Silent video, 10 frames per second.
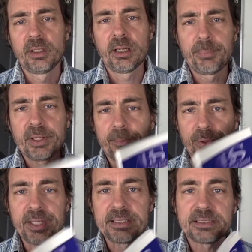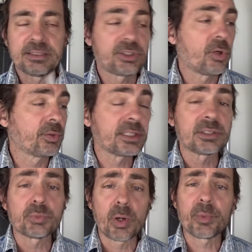a better place. And so this
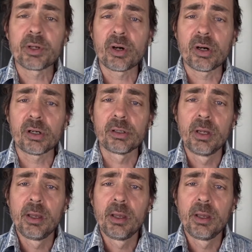is what we call